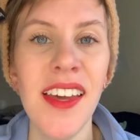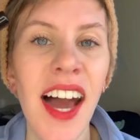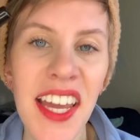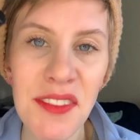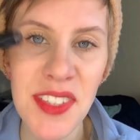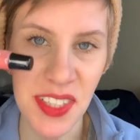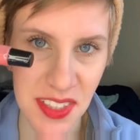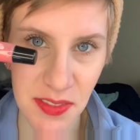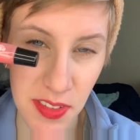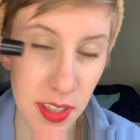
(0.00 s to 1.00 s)
I have
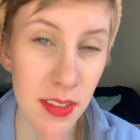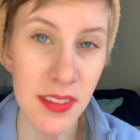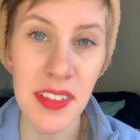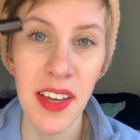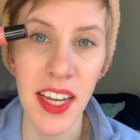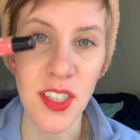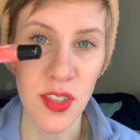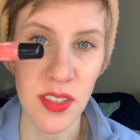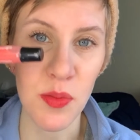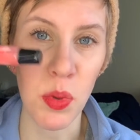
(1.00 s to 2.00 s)
6 of these. I
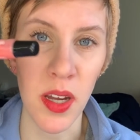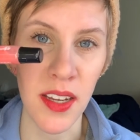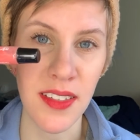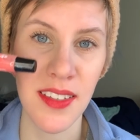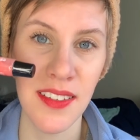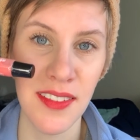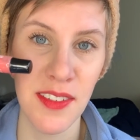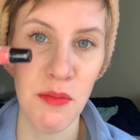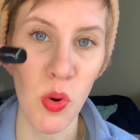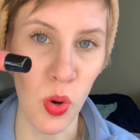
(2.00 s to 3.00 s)
just bought
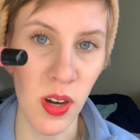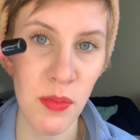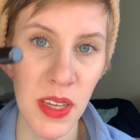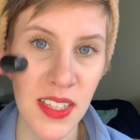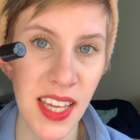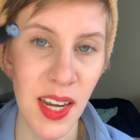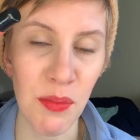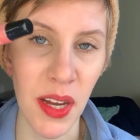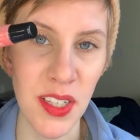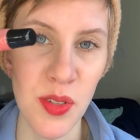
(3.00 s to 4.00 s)
more because they had a
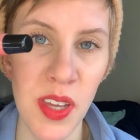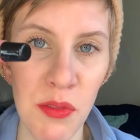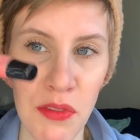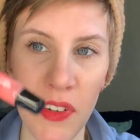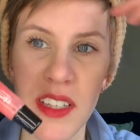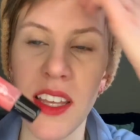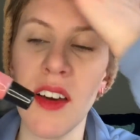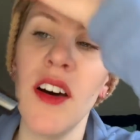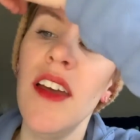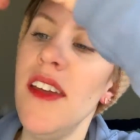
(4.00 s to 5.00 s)
buy 2 get 1 free
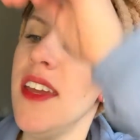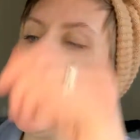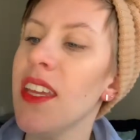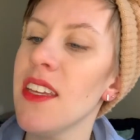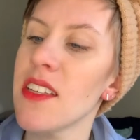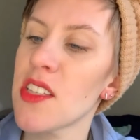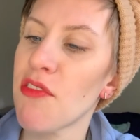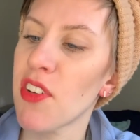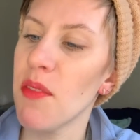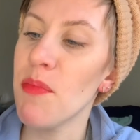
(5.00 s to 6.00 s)
sale. It is
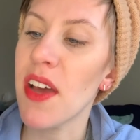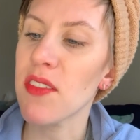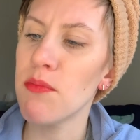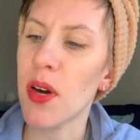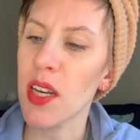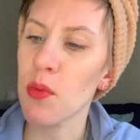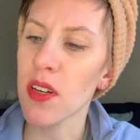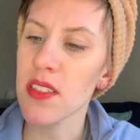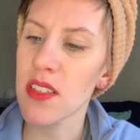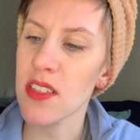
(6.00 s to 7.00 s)
from Bath & Body
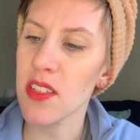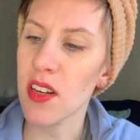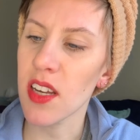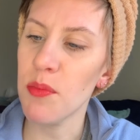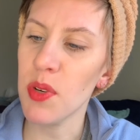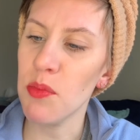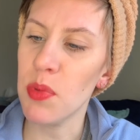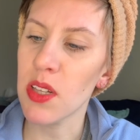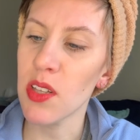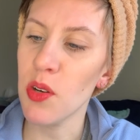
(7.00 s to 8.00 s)
Works. It's their Company
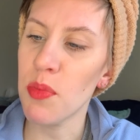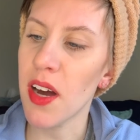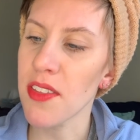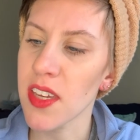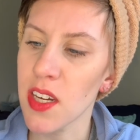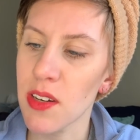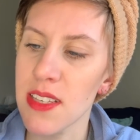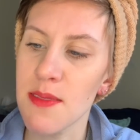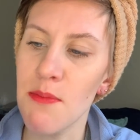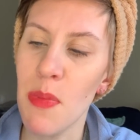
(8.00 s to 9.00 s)
Bigelow
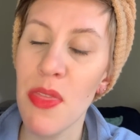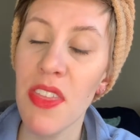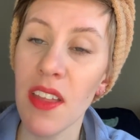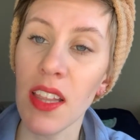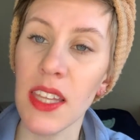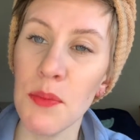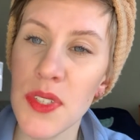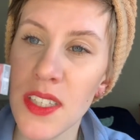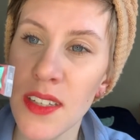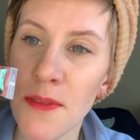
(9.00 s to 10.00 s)
Apothecary's Mentha Lip
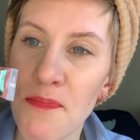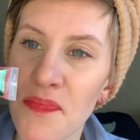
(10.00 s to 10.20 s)
Tint.